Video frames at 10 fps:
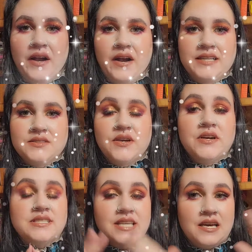Alright, so
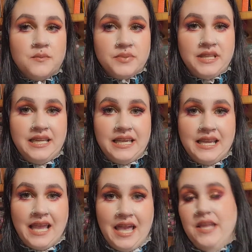here's the
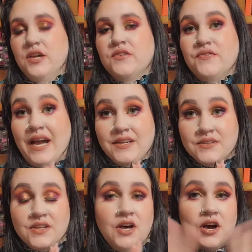completed and
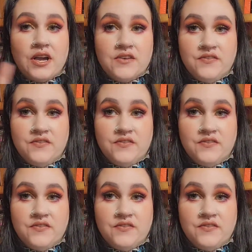final look,